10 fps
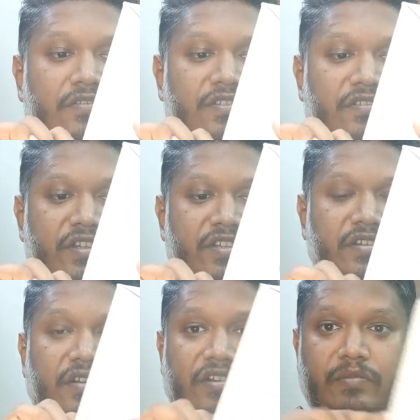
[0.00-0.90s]

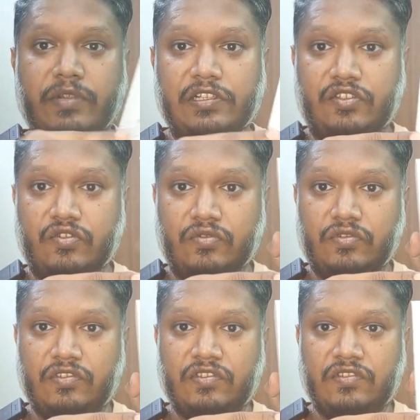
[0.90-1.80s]
concentration, 100 ml
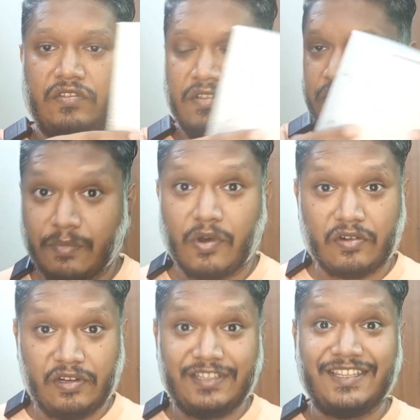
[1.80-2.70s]
juice. The
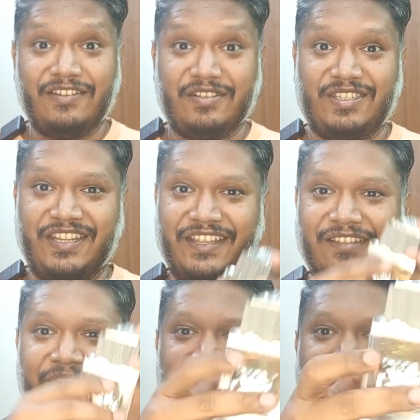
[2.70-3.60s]
bottle is interesting.